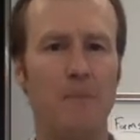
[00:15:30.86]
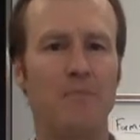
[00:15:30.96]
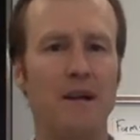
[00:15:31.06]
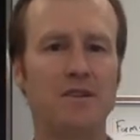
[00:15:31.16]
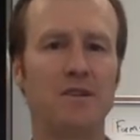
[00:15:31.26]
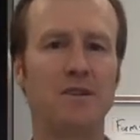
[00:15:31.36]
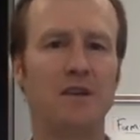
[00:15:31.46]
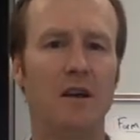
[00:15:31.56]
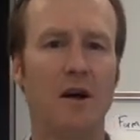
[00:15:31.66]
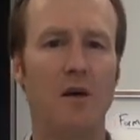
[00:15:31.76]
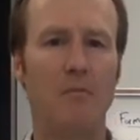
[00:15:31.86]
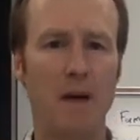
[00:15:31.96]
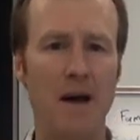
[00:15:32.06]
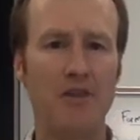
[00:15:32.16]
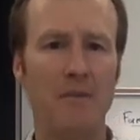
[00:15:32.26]
That's the
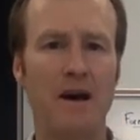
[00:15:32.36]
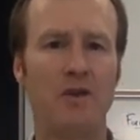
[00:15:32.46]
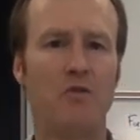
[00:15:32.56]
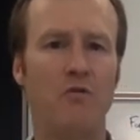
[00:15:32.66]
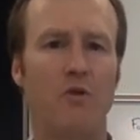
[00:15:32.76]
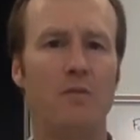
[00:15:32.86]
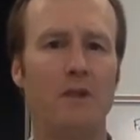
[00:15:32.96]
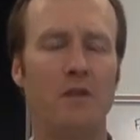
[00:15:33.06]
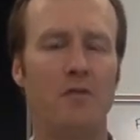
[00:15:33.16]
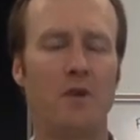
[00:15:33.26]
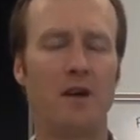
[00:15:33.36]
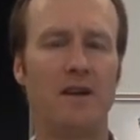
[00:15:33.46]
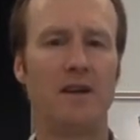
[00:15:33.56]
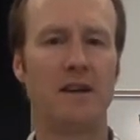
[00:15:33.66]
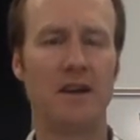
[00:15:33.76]
mathematical formula for
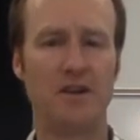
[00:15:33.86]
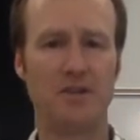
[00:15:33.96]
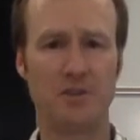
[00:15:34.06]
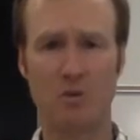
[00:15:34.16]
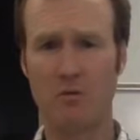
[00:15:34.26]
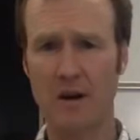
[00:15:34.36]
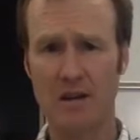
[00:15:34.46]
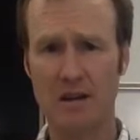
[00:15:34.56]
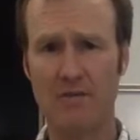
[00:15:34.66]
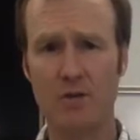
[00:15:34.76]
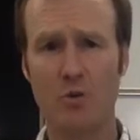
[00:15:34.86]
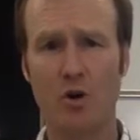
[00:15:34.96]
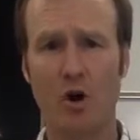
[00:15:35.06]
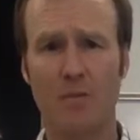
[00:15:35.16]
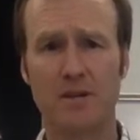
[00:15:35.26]
kinetic energy. So if I give you
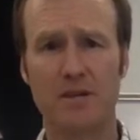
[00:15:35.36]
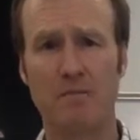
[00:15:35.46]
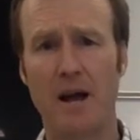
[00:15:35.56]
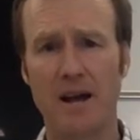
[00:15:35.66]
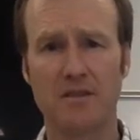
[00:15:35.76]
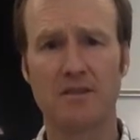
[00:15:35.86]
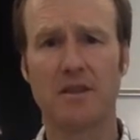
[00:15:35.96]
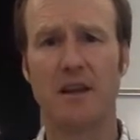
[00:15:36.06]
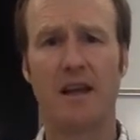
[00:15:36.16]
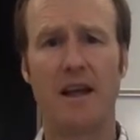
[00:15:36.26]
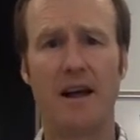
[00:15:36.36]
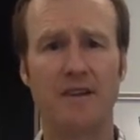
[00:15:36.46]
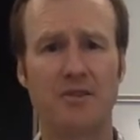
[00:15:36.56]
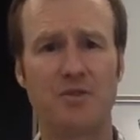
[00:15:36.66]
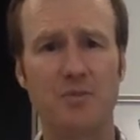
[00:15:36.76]
an object's mass and
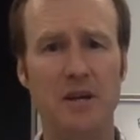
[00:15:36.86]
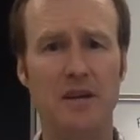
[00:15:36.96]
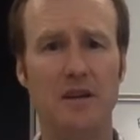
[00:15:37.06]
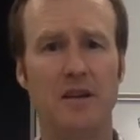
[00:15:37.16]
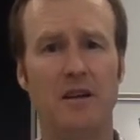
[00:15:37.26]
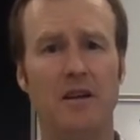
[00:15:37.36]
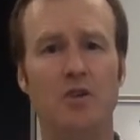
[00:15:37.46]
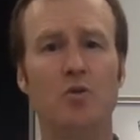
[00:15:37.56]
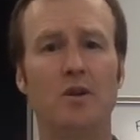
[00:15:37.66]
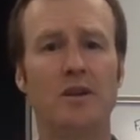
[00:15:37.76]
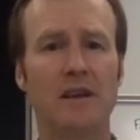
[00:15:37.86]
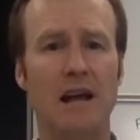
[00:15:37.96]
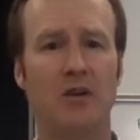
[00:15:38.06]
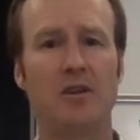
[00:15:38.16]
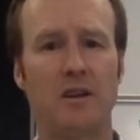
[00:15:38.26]
its speed, you can
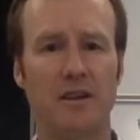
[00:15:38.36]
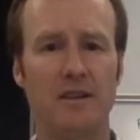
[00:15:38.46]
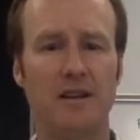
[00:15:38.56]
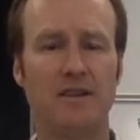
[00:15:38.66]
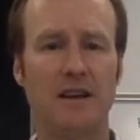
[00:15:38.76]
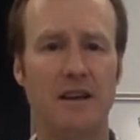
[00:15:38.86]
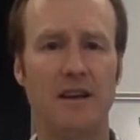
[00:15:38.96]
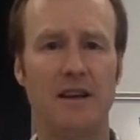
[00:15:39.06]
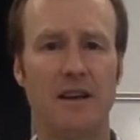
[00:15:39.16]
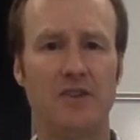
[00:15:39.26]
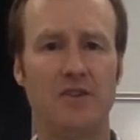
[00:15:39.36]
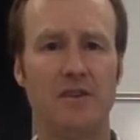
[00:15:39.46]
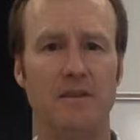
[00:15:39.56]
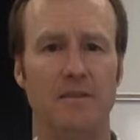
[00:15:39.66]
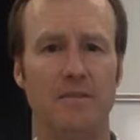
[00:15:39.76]
calculate its kinetic energy,
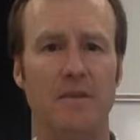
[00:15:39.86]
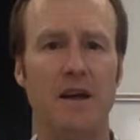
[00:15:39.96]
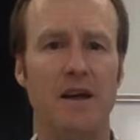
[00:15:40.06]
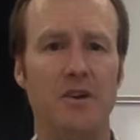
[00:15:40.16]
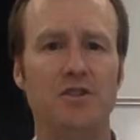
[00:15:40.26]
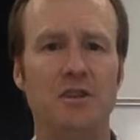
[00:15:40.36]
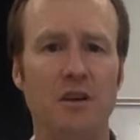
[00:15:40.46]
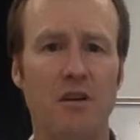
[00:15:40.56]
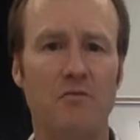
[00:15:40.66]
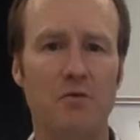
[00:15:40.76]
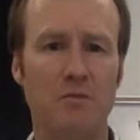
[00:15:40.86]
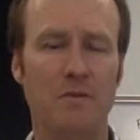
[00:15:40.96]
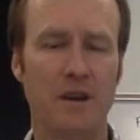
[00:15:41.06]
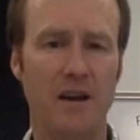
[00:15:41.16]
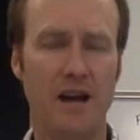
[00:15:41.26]
the energy of movement
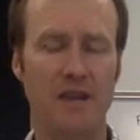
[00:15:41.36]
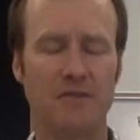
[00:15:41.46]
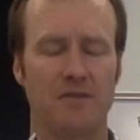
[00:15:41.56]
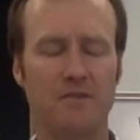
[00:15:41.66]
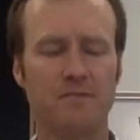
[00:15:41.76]
that it has.